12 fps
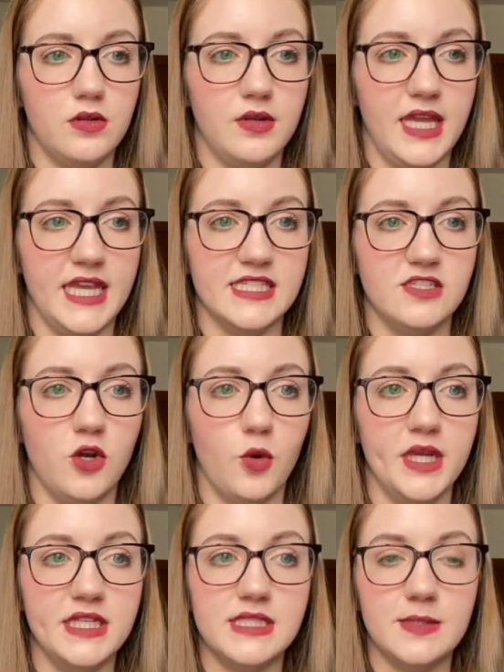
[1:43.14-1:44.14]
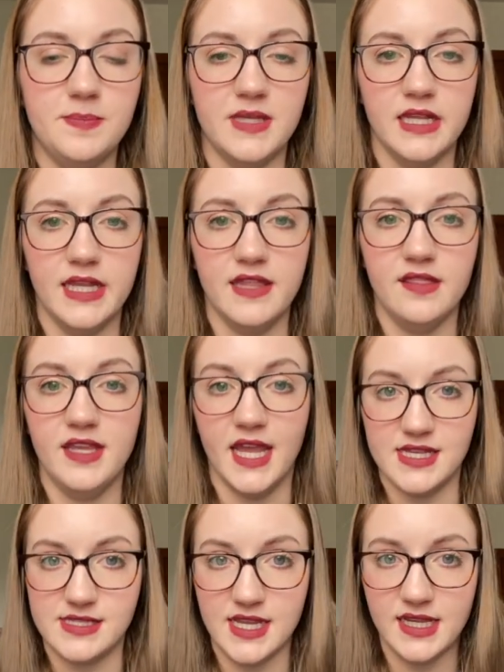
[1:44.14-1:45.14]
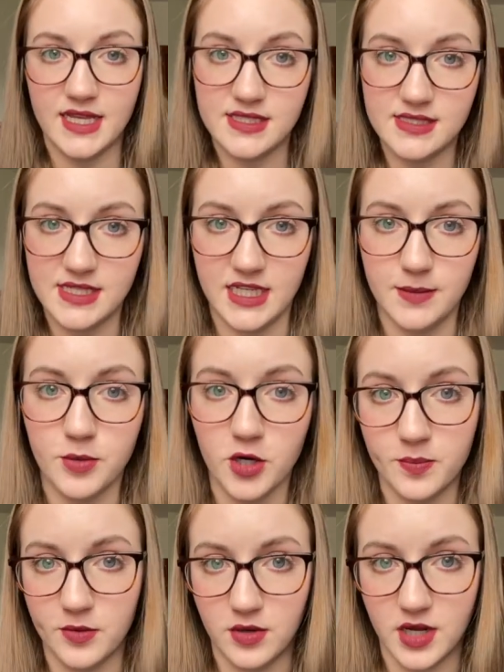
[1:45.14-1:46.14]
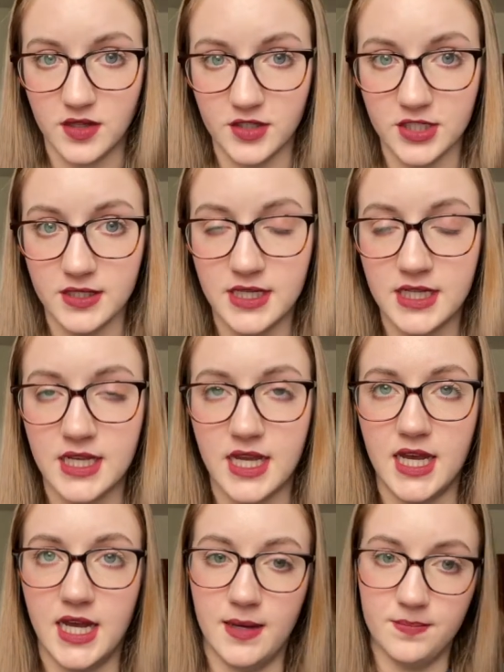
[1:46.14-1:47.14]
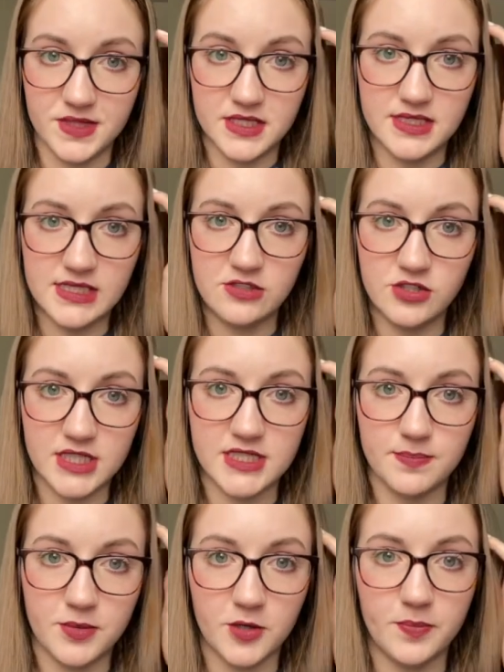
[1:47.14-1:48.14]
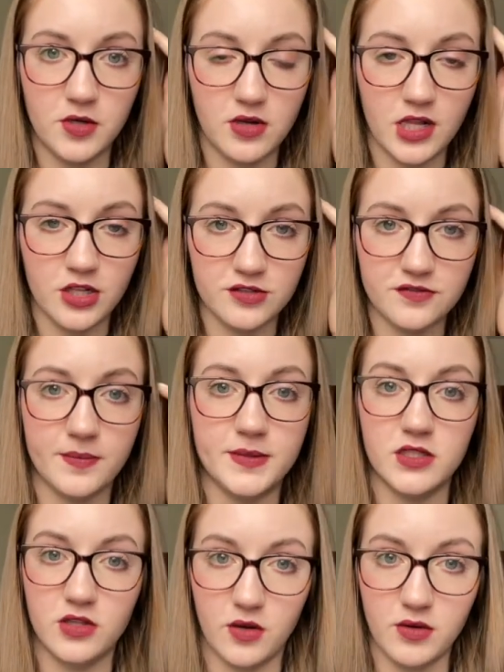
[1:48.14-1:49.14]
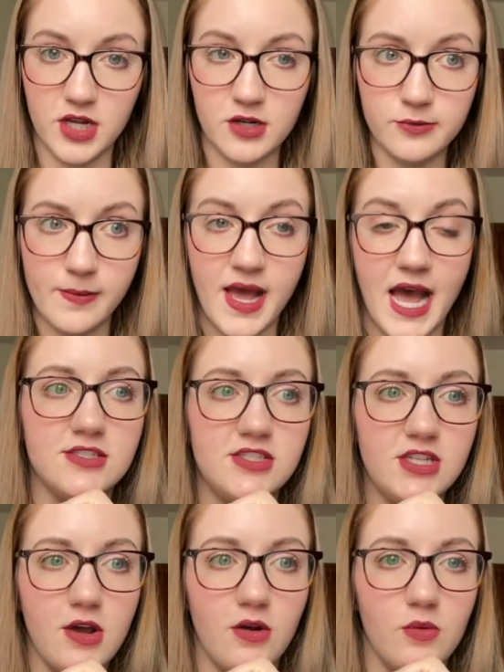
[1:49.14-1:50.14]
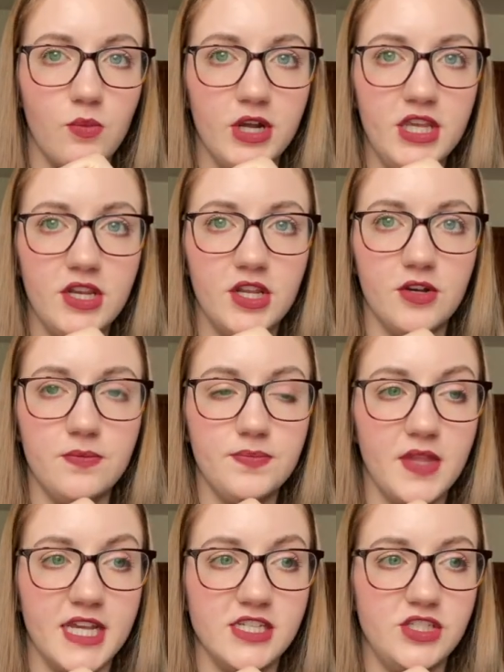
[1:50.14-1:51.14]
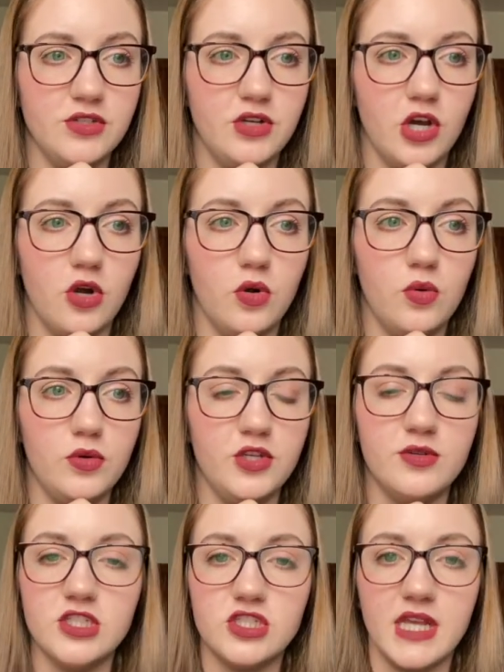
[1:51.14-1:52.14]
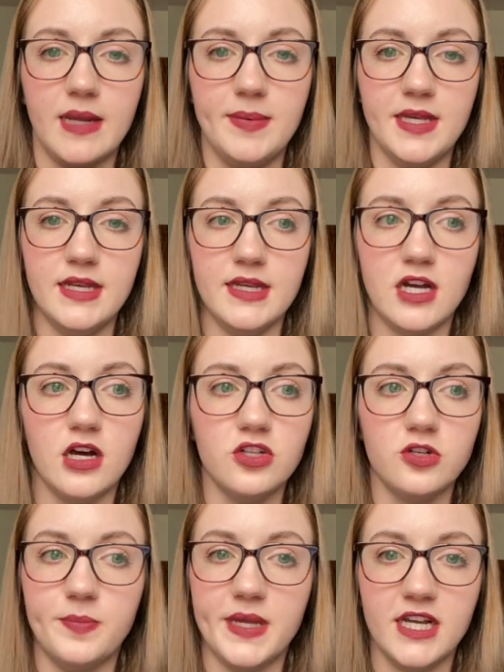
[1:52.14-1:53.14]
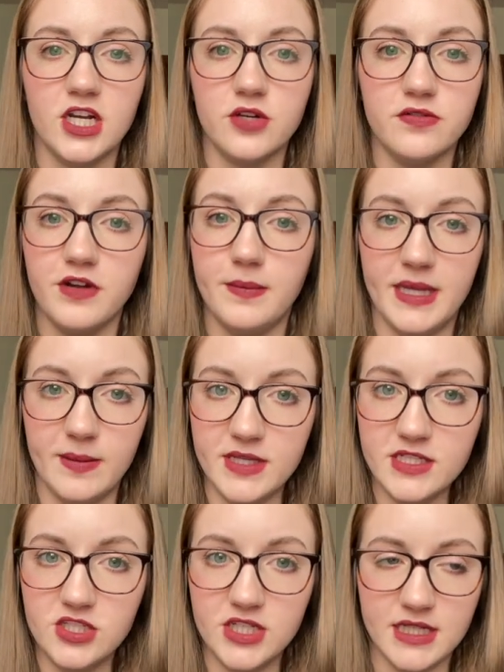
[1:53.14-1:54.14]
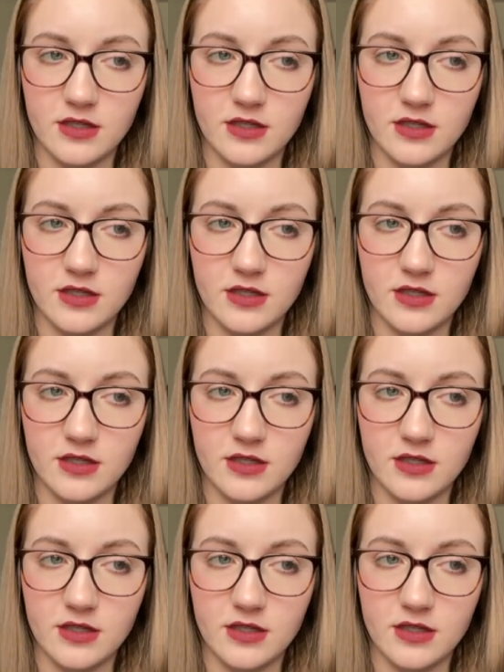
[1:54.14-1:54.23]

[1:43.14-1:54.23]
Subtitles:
is going to be the SASD purple color. The district purple color from the logo. So what you do is you can just type in color picker from image in